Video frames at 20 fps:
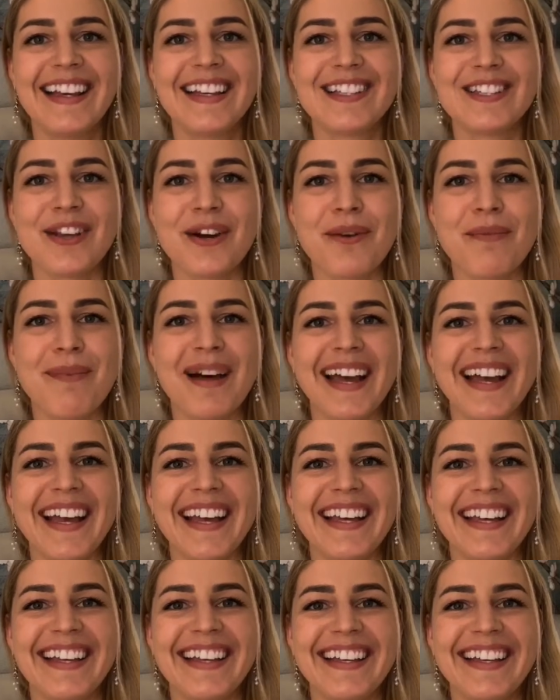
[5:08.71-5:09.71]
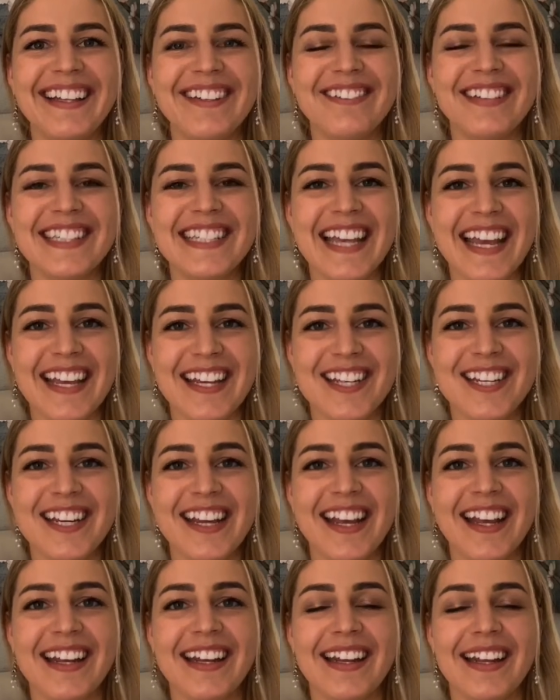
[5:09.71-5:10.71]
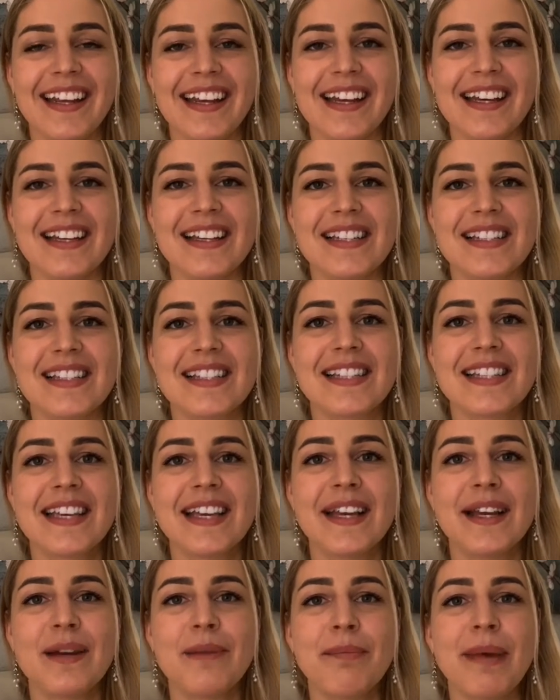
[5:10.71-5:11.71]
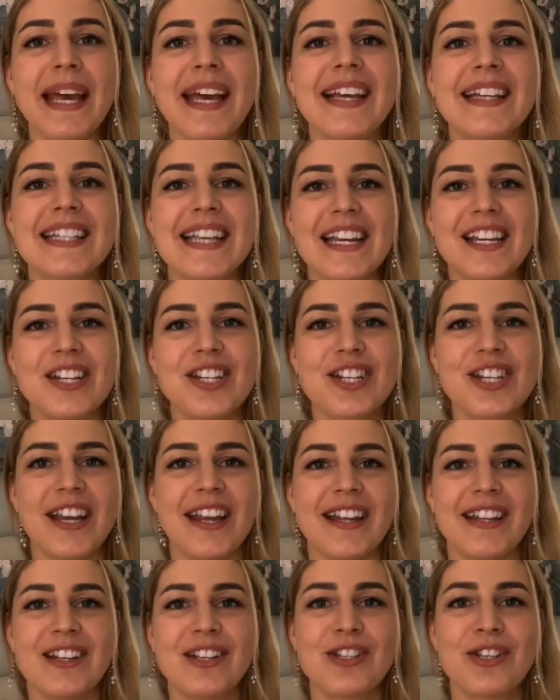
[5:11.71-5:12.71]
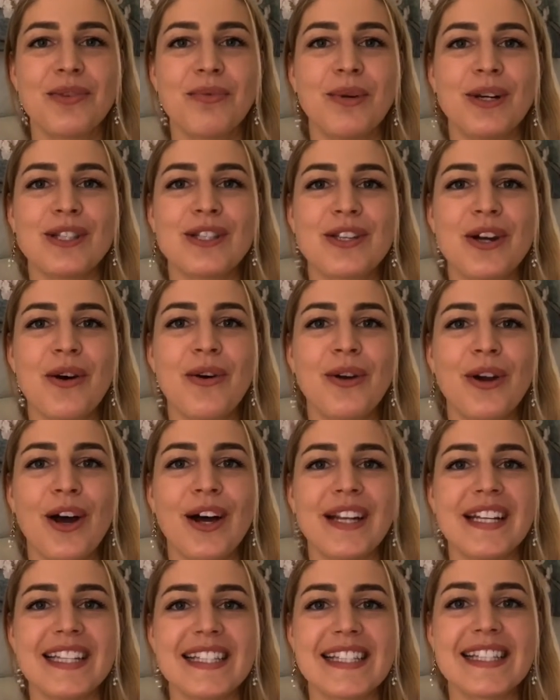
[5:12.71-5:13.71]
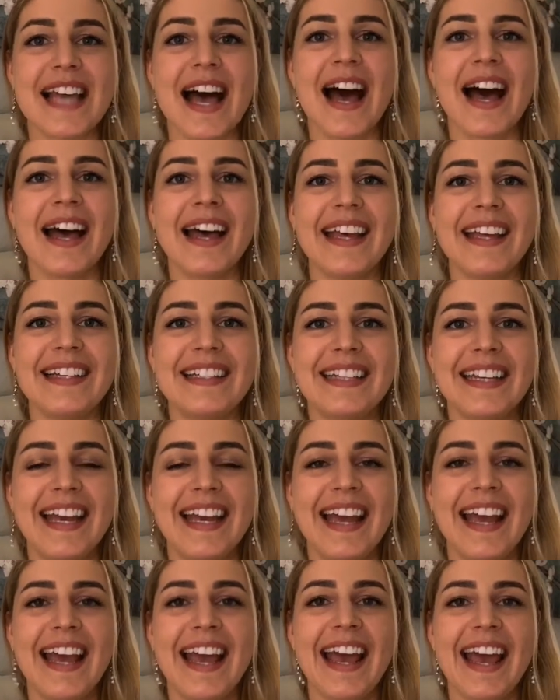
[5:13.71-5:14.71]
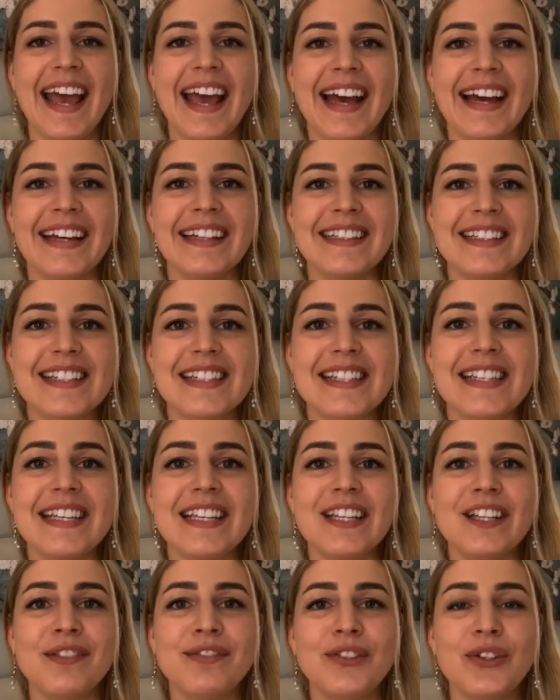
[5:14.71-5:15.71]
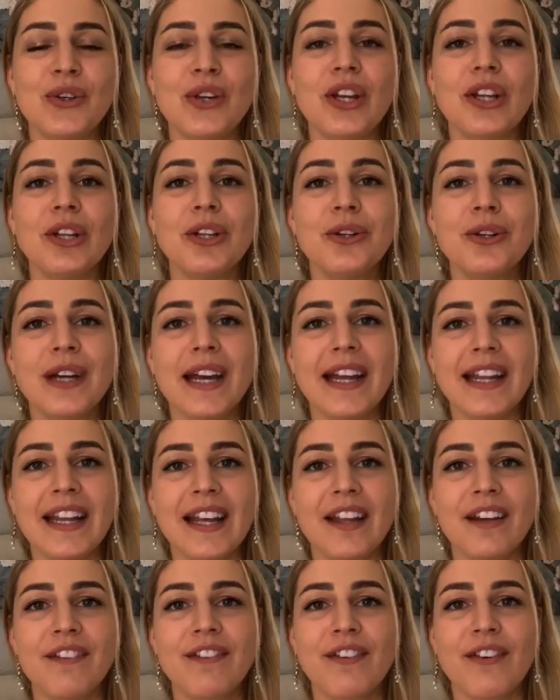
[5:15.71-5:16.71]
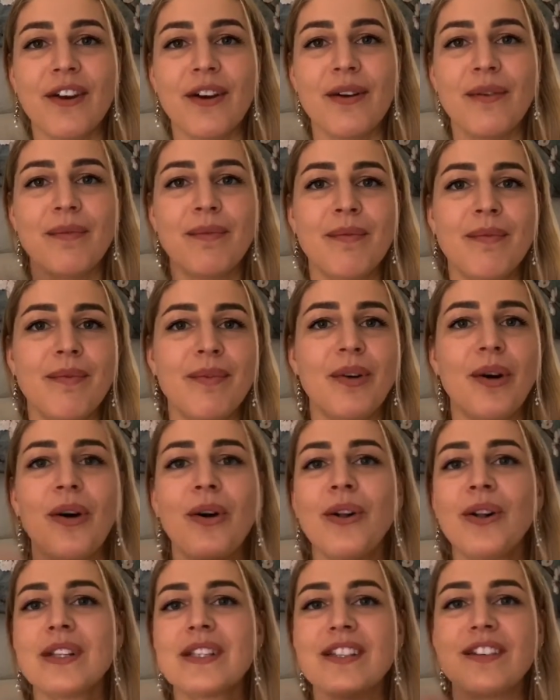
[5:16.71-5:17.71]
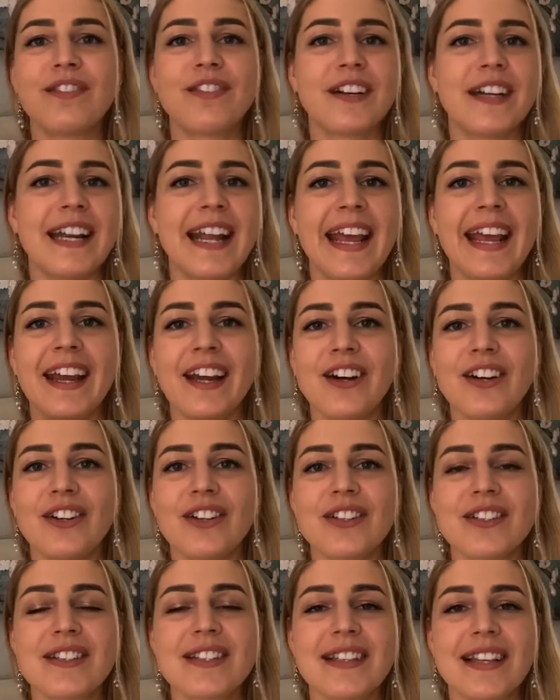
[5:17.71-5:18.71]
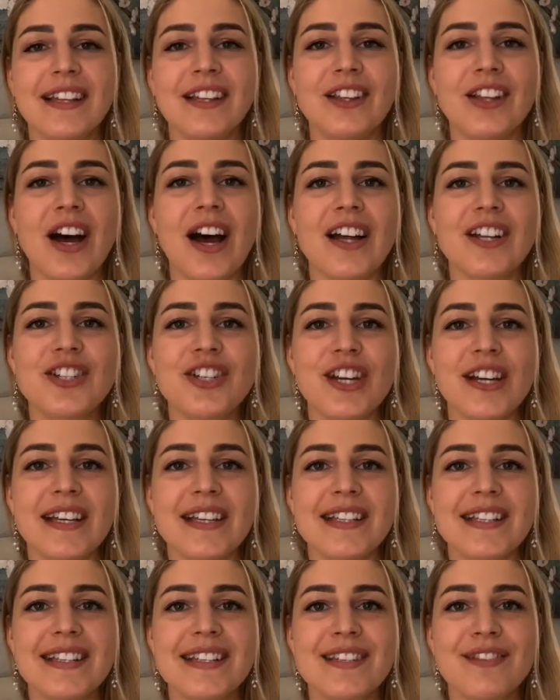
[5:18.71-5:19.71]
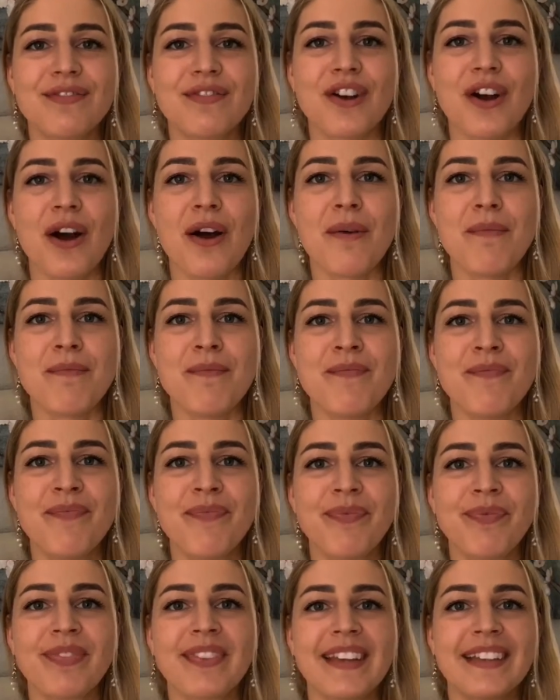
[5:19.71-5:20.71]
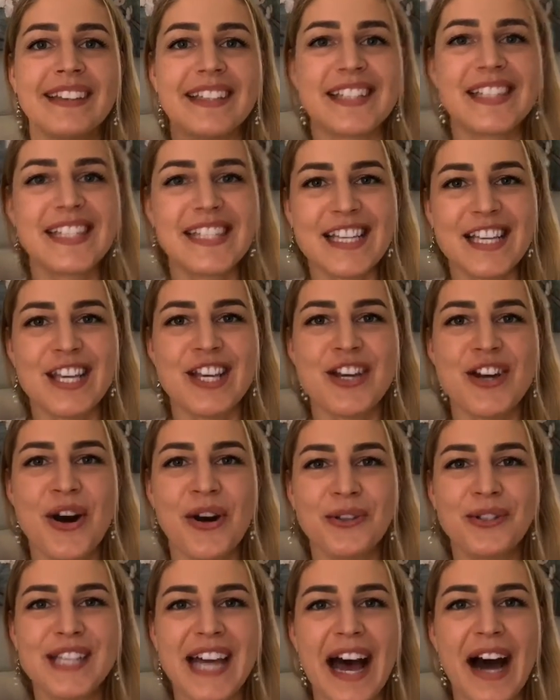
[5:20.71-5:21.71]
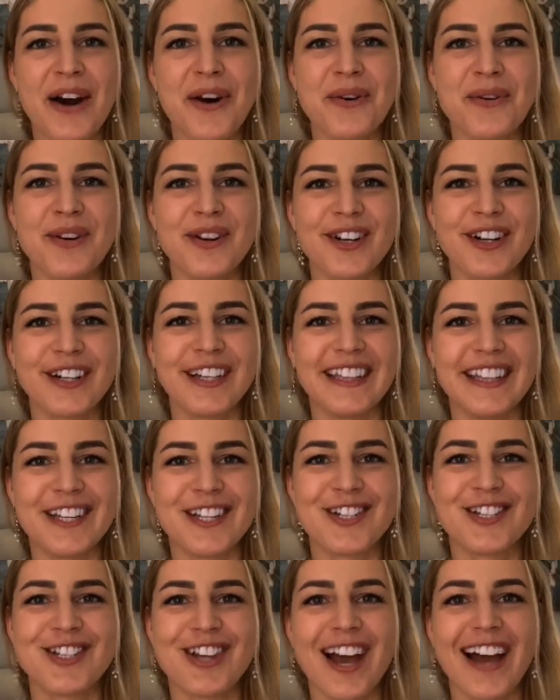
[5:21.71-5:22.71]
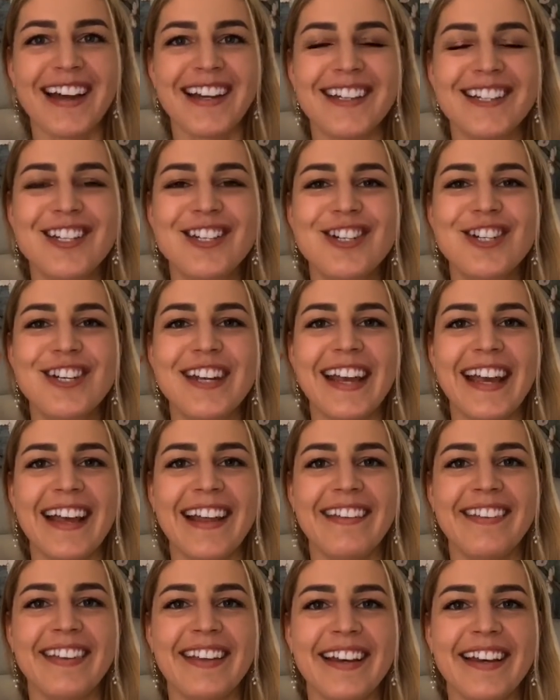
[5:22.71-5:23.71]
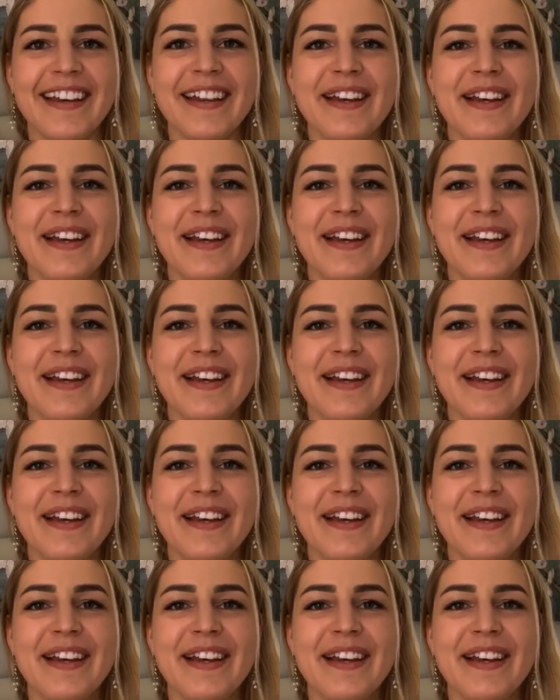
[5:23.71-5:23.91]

So my invitation is, pay attention to what's going on inside and see if you can look at it from all different angles and not just from the CEO tower and the judge and the